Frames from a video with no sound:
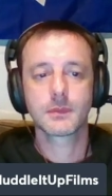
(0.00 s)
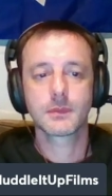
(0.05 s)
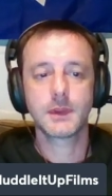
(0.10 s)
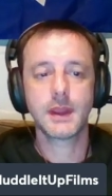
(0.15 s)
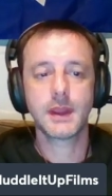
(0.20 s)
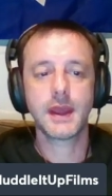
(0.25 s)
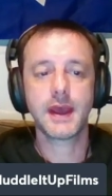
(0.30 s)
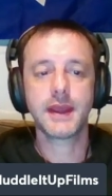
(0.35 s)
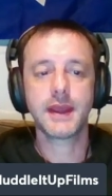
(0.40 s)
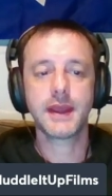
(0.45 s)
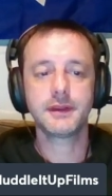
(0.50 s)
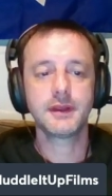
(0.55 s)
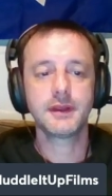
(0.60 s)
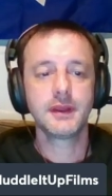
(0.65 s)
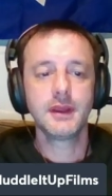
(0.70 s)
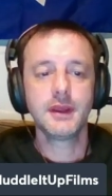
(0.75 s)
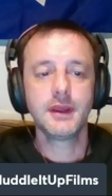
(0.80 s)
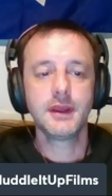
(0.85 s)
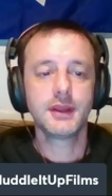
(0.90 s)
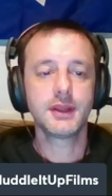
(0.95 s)
yeah, I,
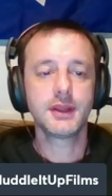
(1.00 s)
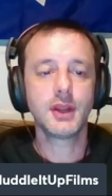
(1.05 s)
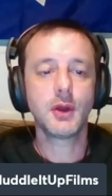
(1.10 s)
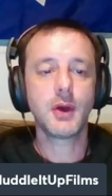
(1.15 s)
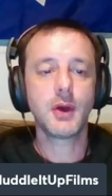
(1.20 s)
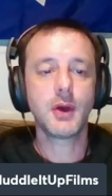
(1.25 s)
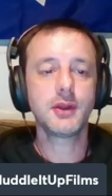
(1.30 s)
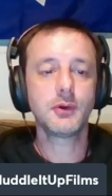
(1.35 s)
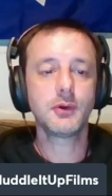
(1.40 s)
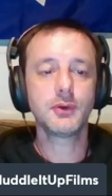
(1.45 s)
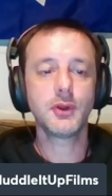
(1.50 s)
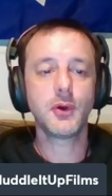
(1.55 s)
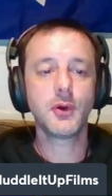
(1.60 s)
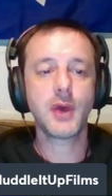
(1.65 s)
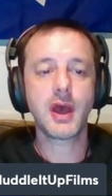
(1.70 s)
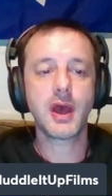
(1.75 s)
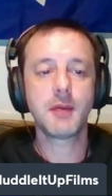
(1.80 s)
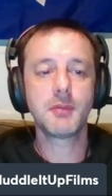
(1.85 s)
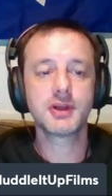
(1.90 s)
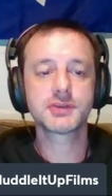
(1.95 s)
you know, I don't know
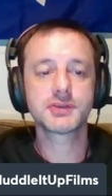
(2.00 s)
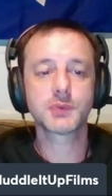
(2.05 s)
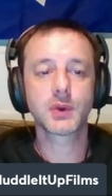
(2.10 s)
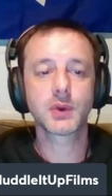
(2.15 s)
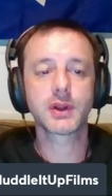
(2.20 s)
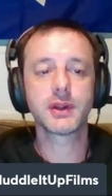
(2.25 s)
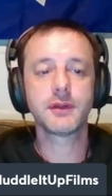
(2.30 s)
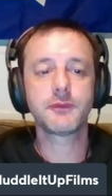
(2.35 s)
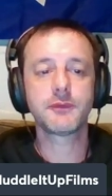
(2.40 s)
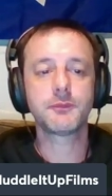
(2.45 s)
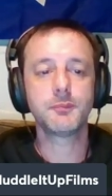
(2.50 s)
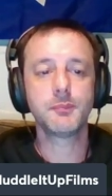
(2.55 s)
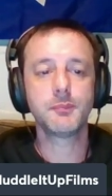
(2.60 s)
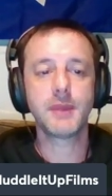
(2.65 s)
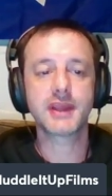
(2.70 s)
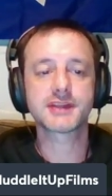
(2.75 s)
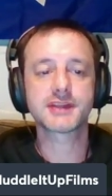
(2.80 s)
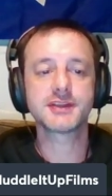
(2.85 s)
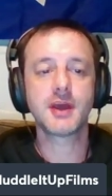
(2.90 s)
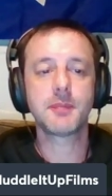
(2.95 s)
how much we're going to
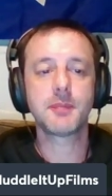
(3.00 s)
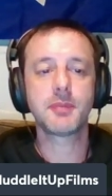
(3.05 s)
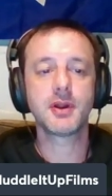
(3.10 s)
mix up